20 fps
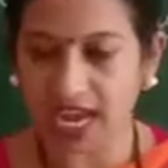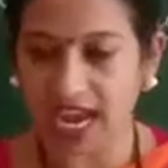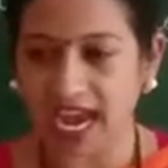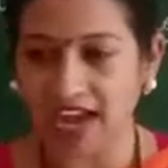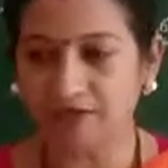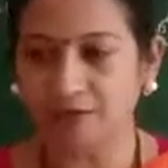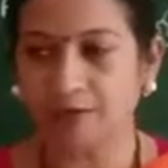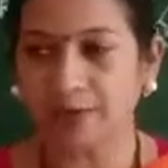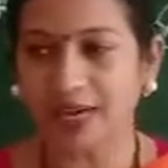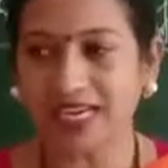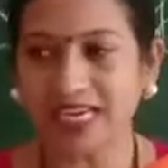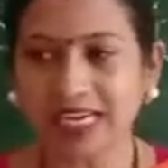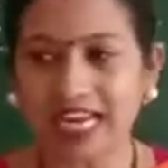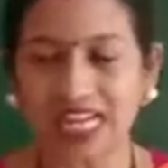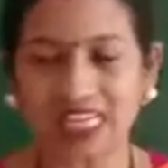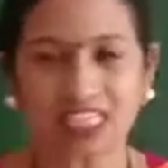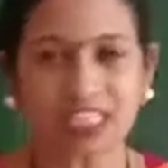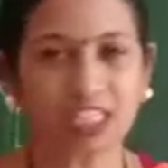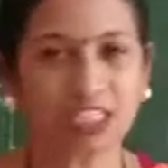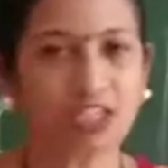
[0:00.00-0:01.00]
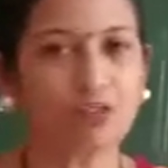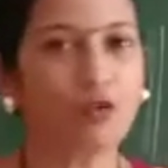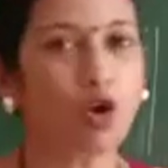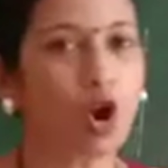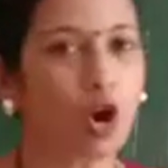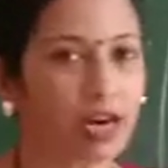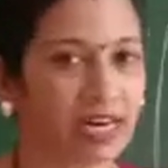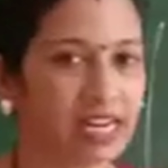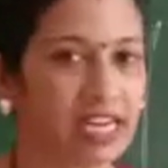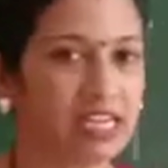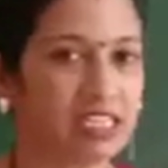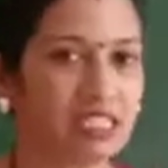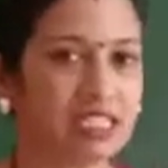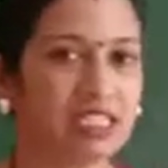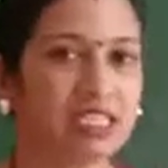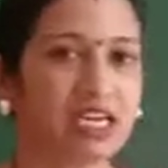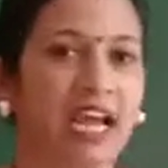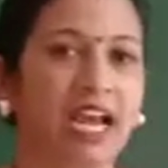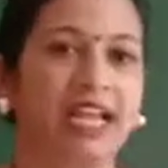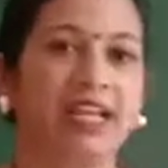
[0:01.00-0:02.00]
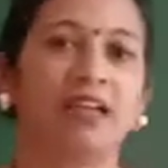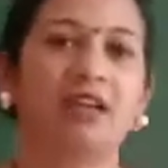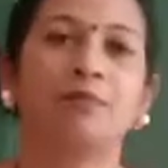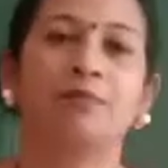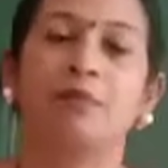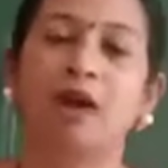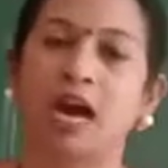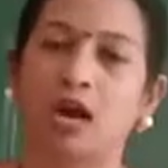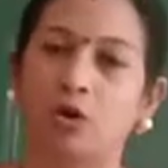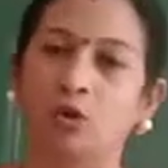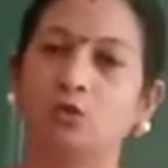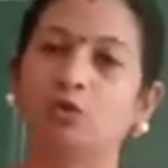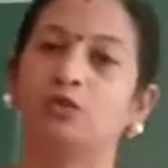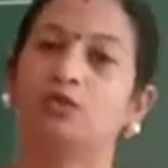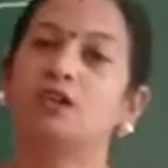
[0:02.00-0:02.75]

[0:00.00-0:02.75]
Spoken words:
have many digestive organs like mouth,